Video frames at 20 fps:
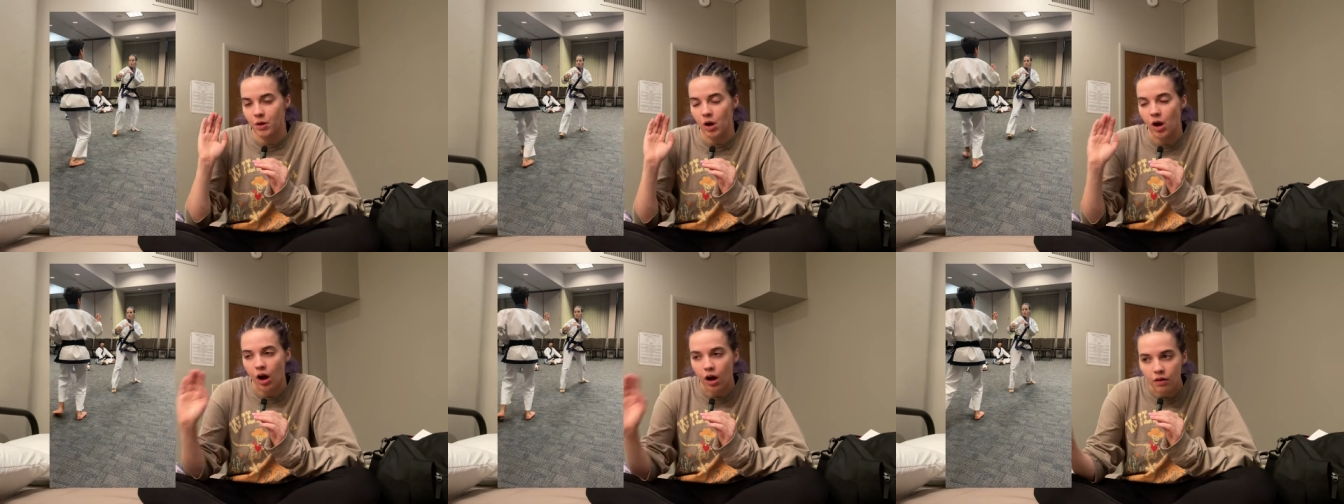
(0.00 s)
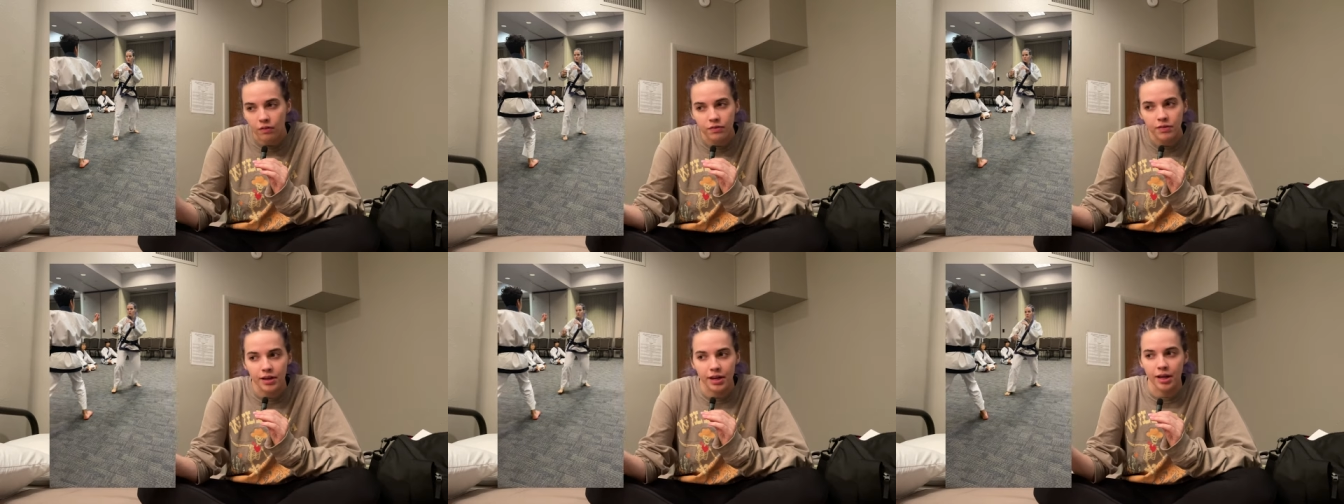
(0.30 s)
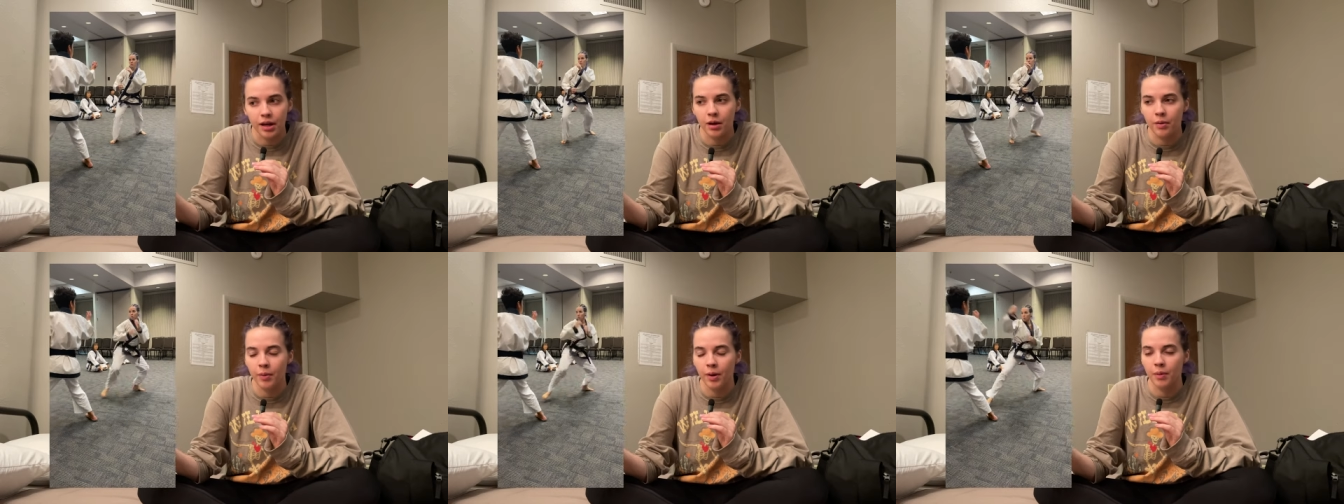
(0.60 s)

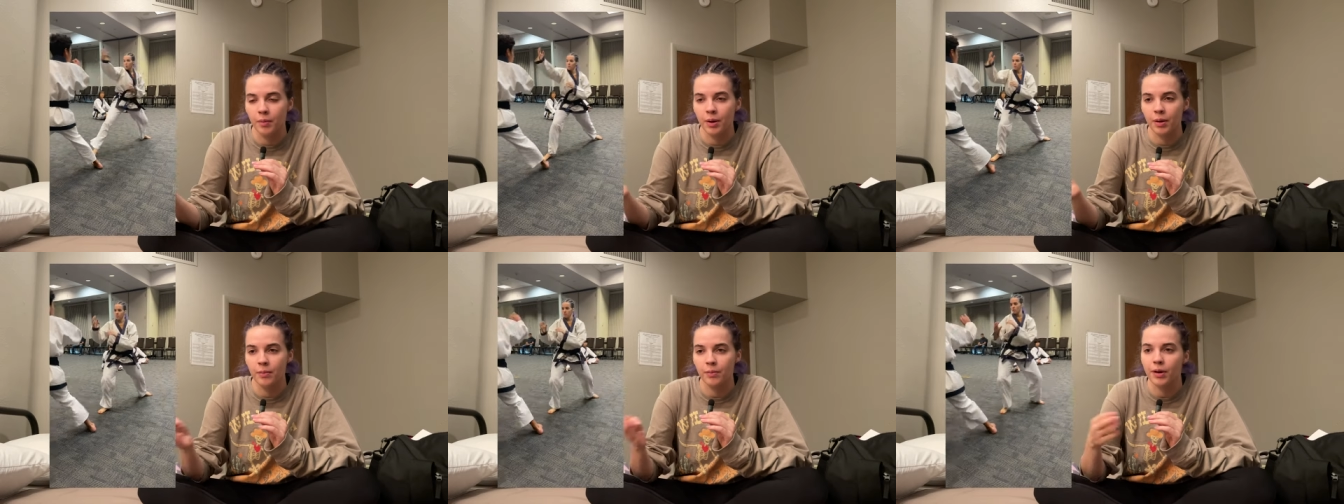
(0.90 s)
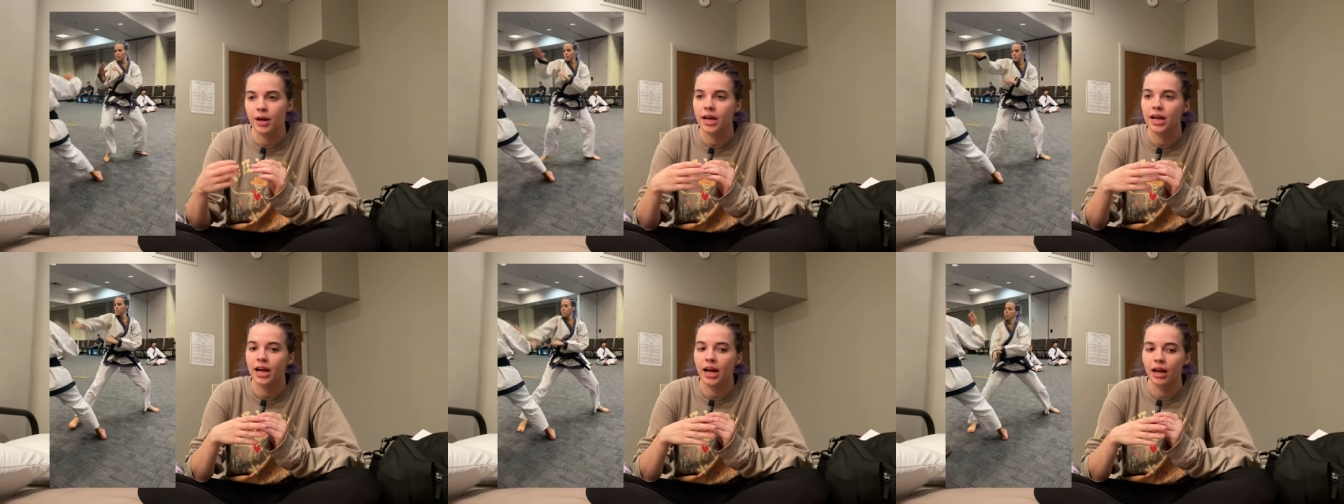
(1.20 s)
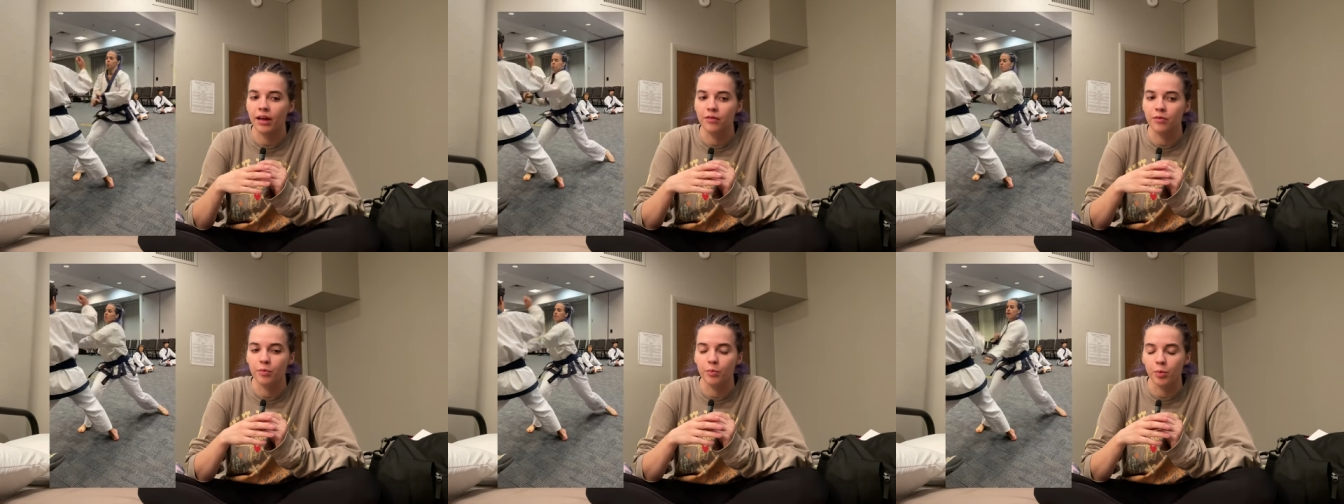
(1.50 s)
confident about my break.
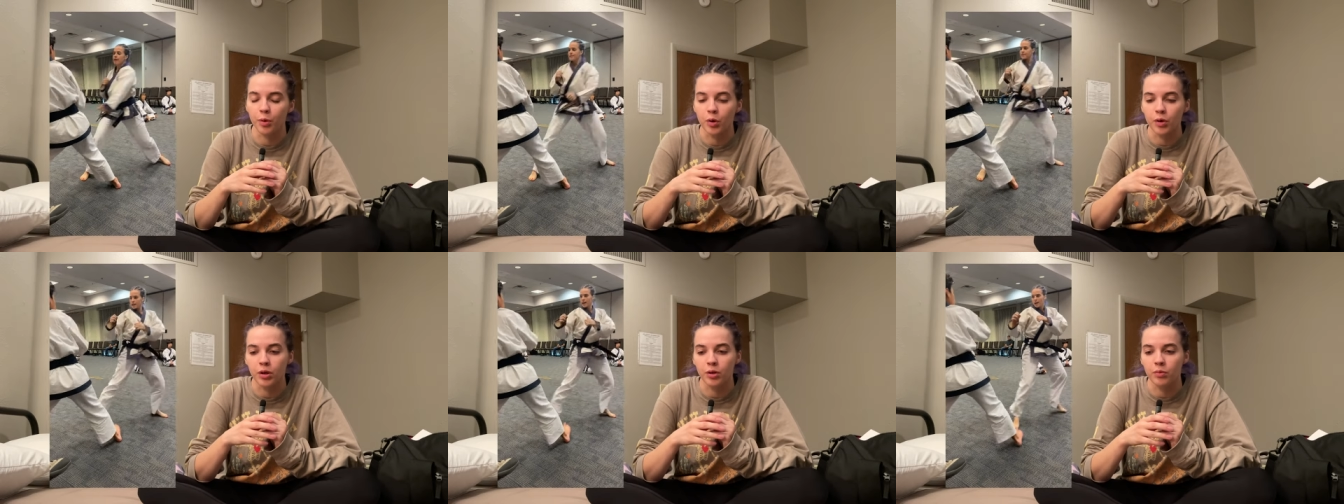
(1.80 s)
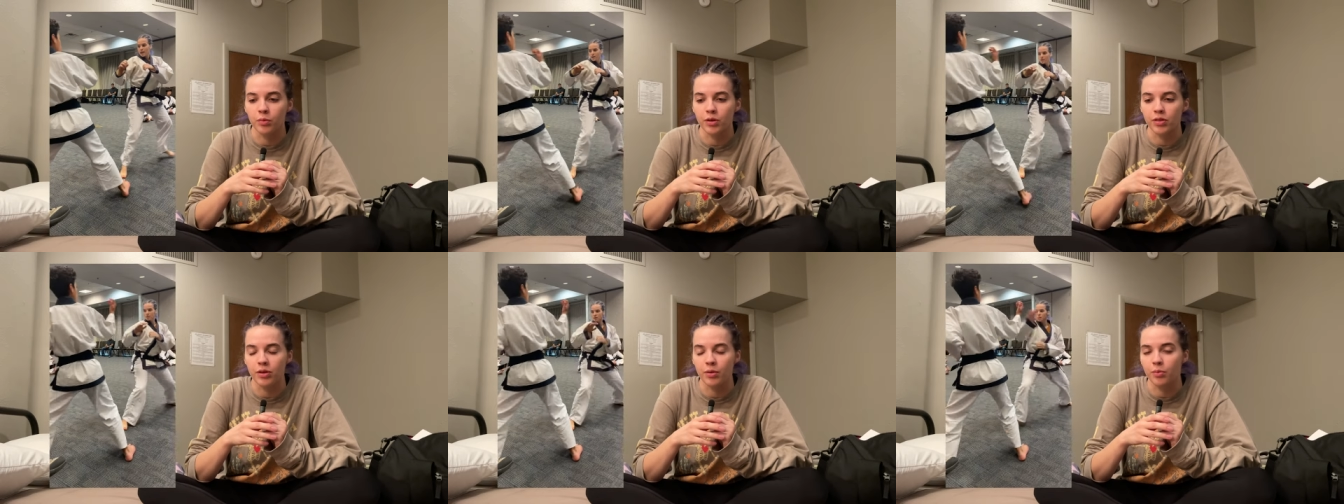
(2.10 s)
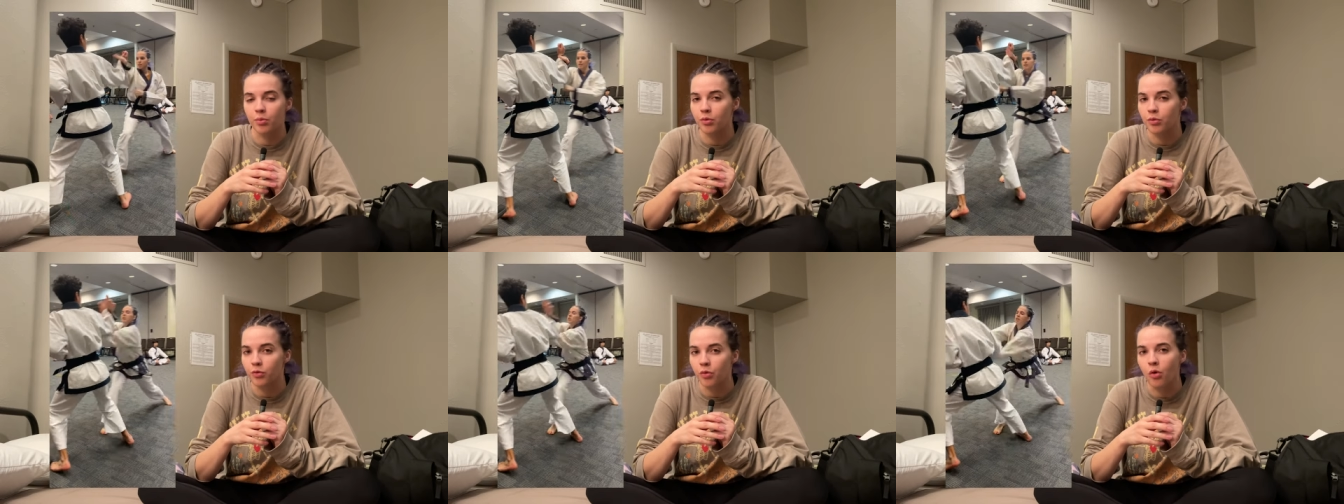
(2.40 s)
I had broken with it
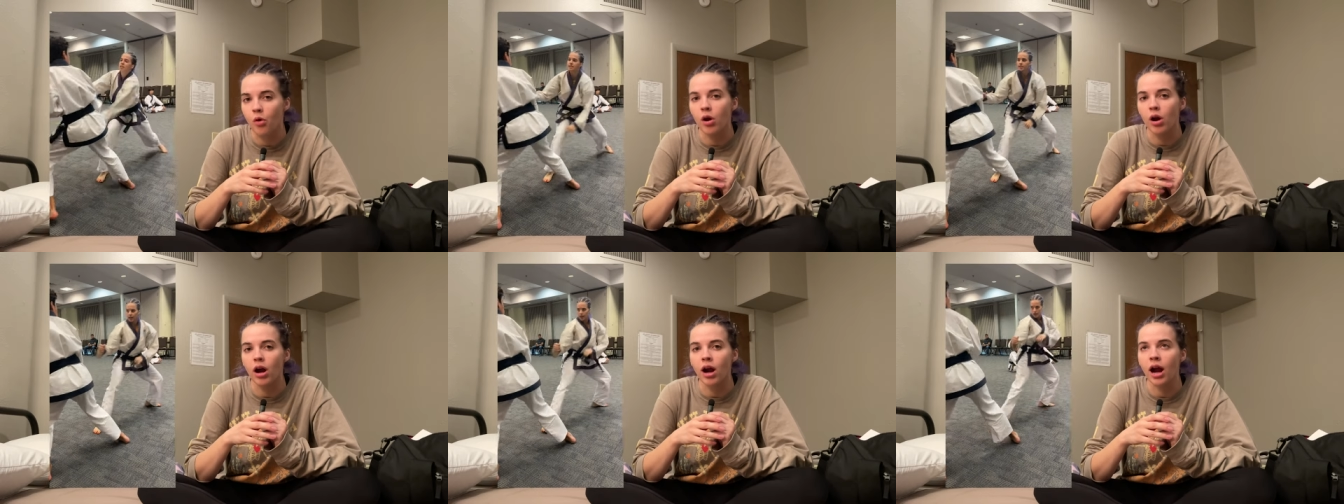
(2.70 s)
before.